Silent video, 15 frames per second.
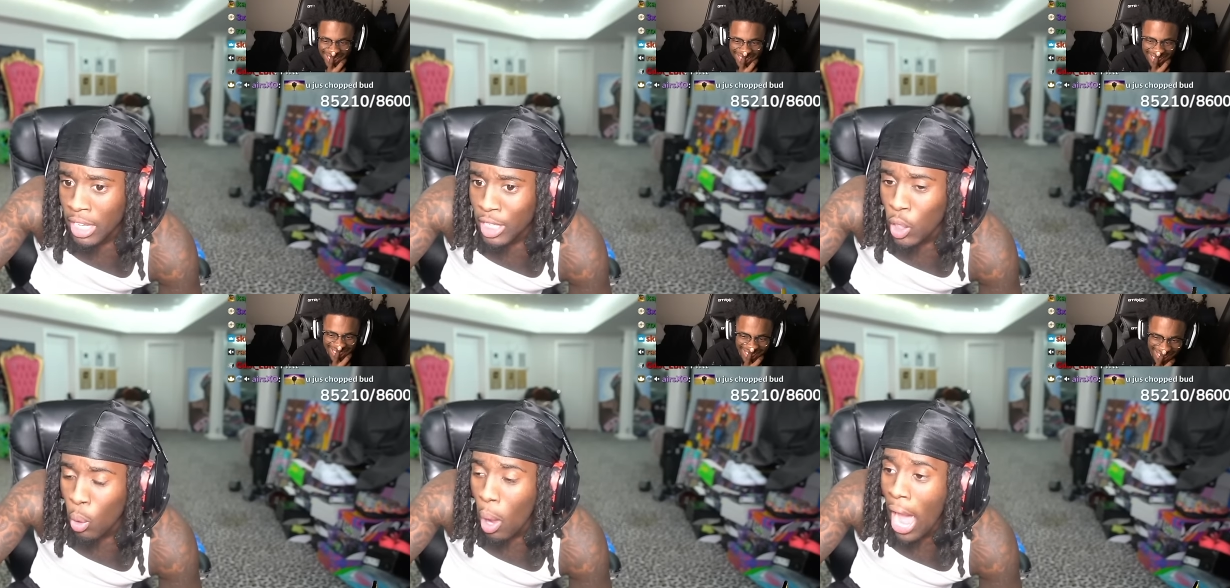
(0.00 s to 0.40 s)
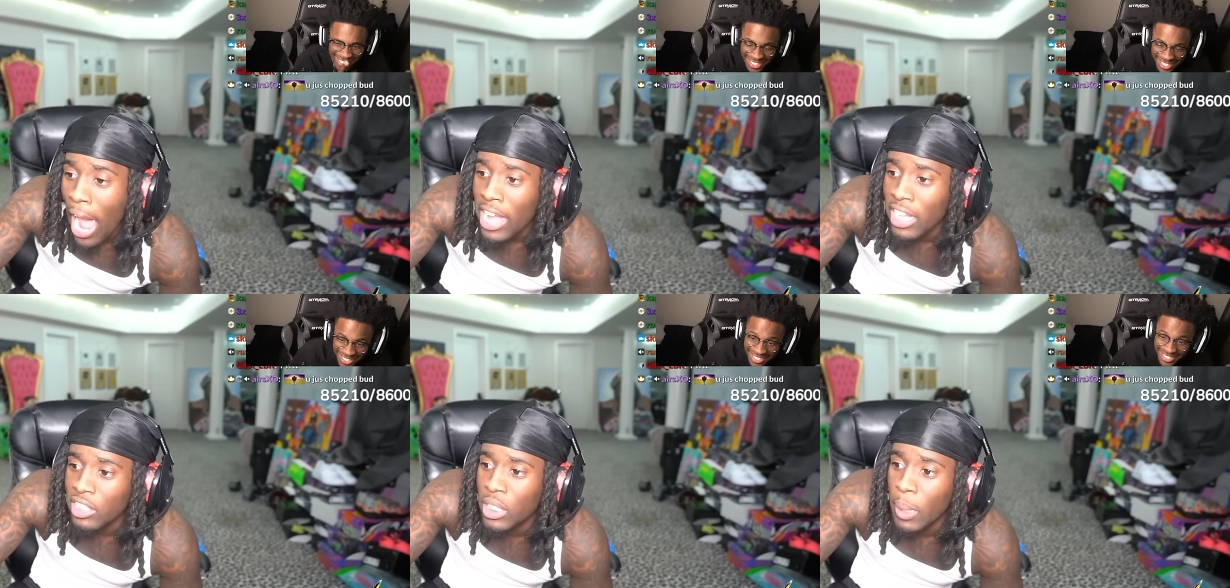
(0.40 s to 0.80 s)
Speaker 1: Yo,
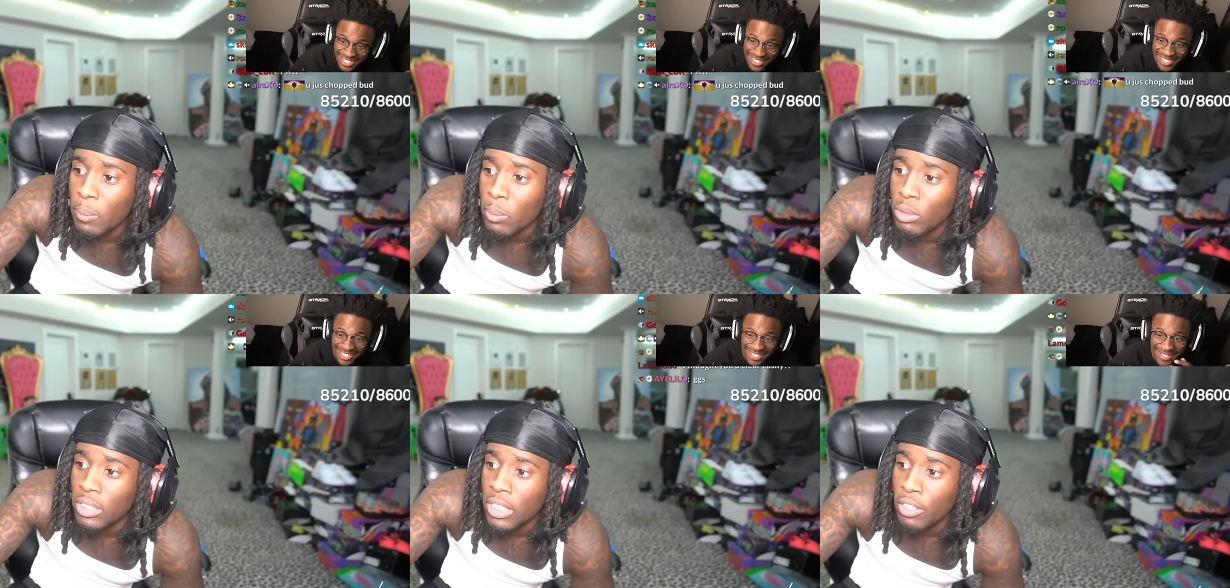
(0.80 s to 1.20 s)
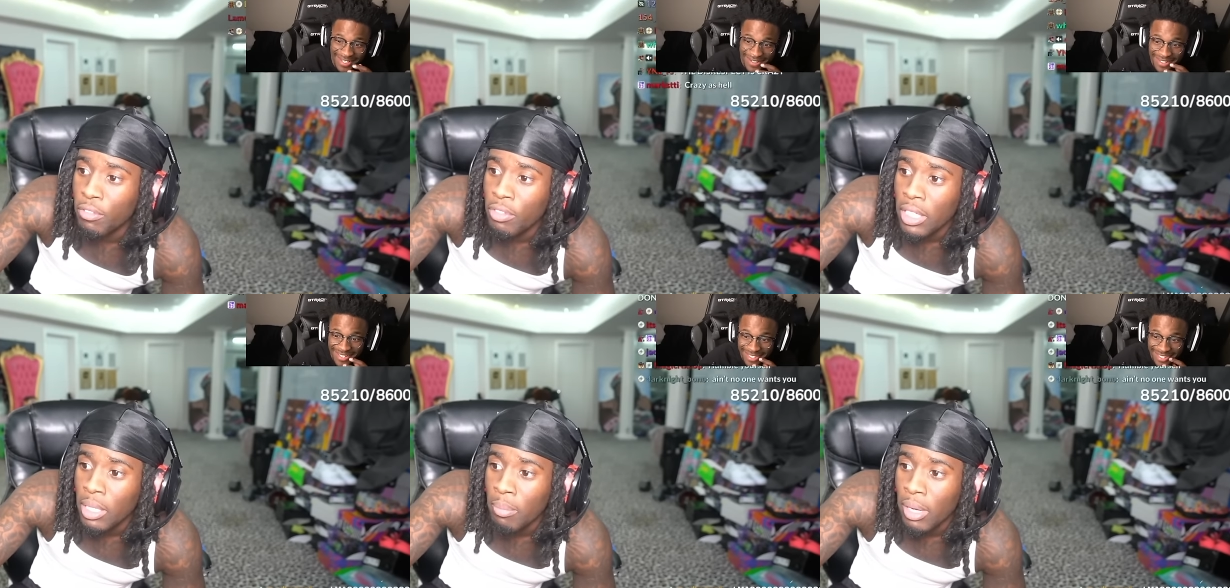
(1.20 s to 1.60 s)
I S W T
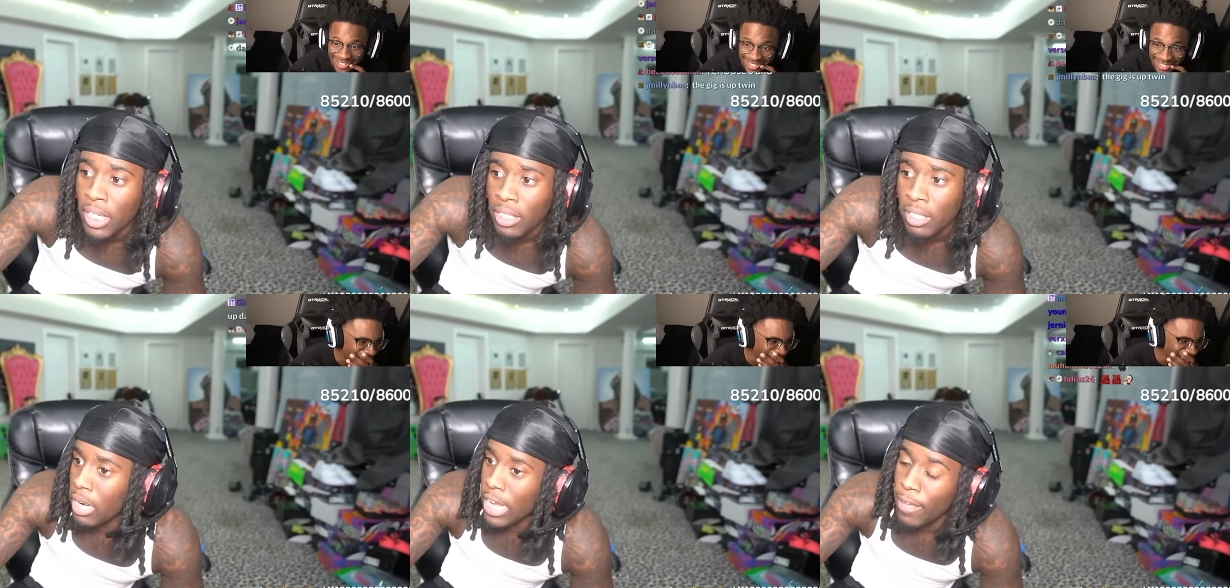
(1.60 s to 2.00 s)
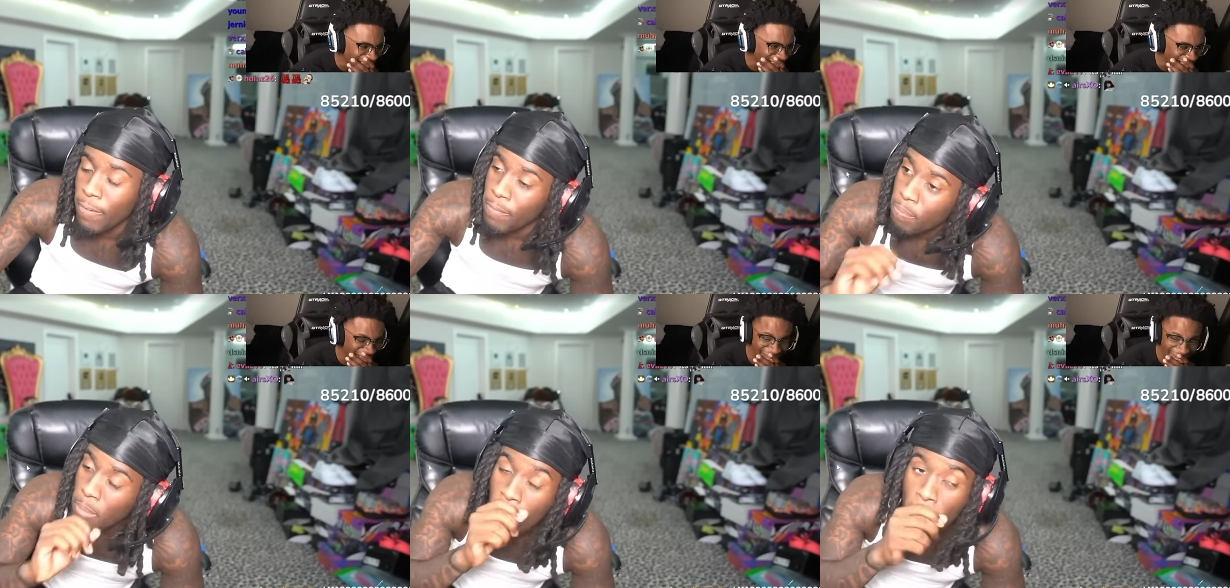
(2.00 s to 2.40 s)
V, my nigga.
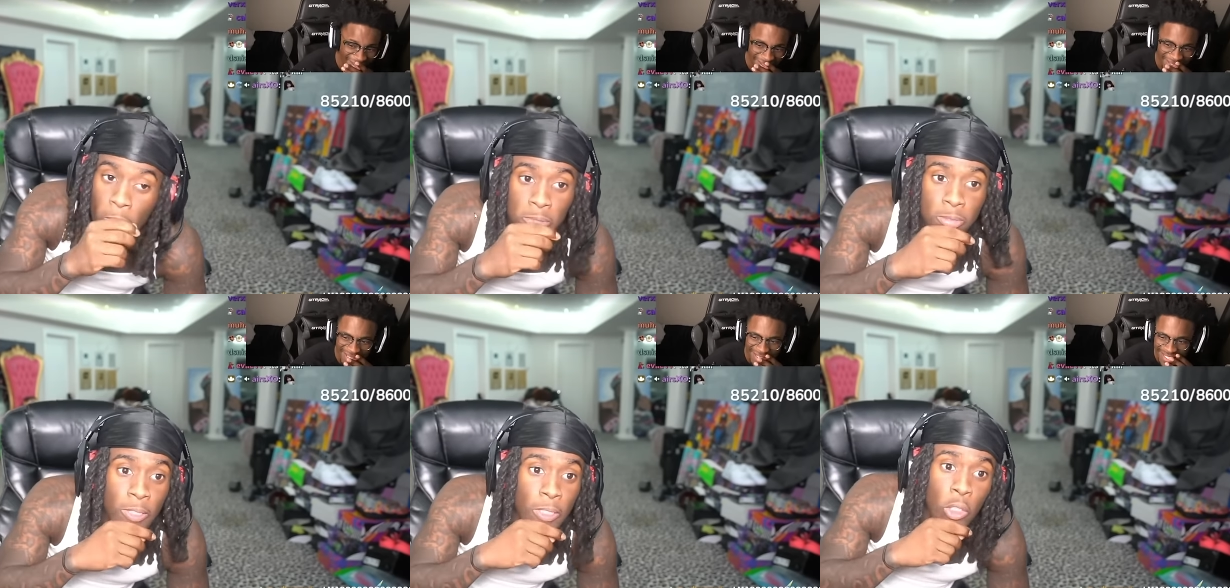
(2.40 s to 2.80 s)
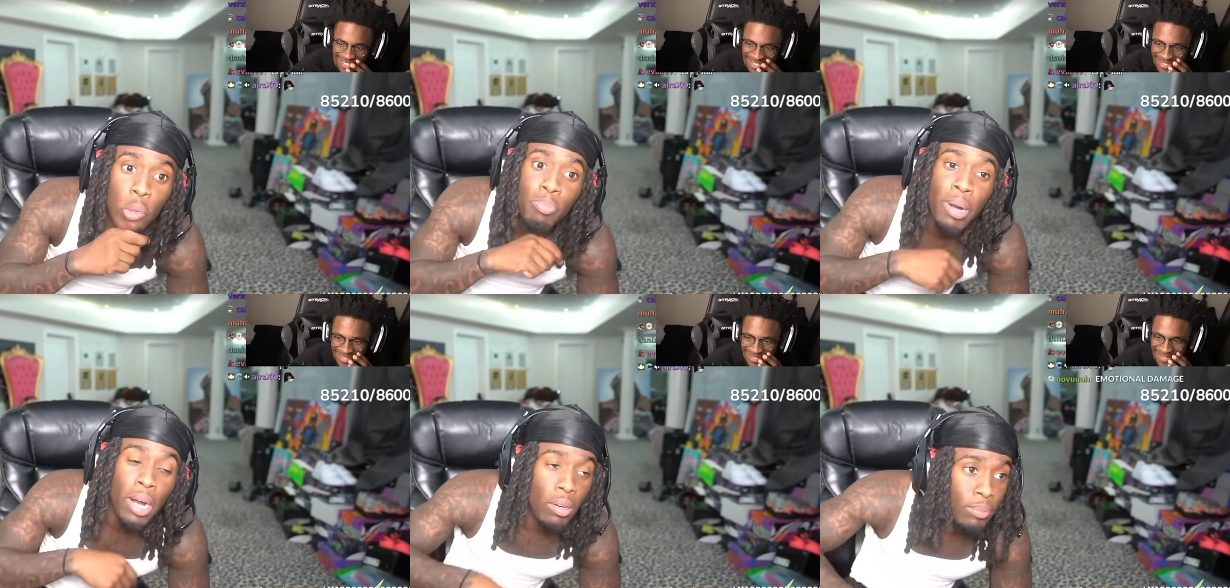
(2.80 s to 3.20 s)
Bro,
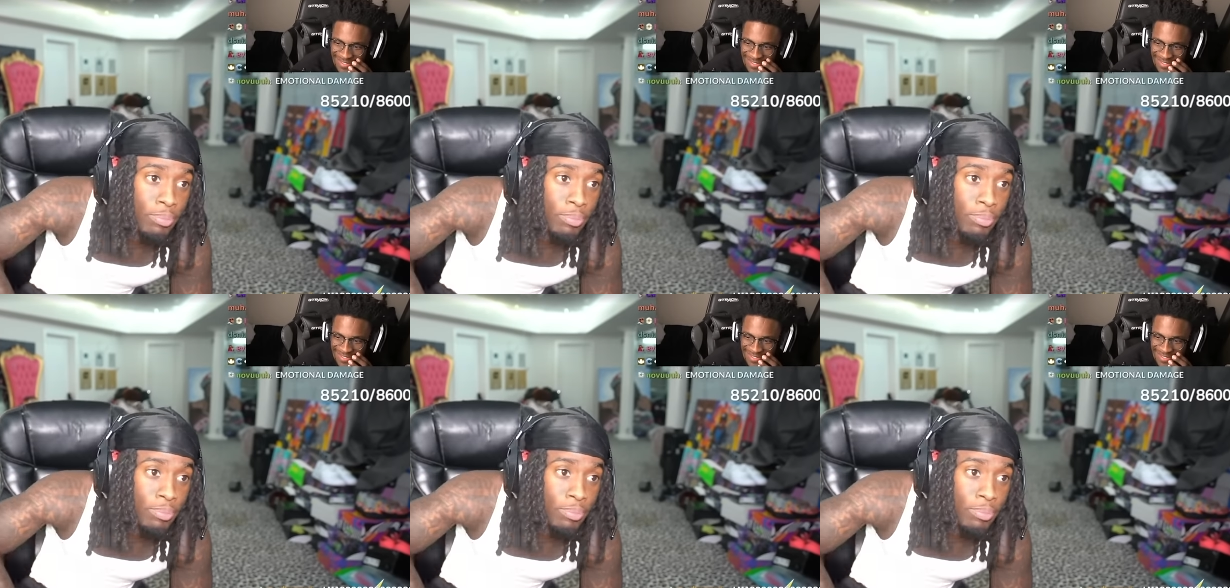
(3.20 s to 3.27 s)
bro,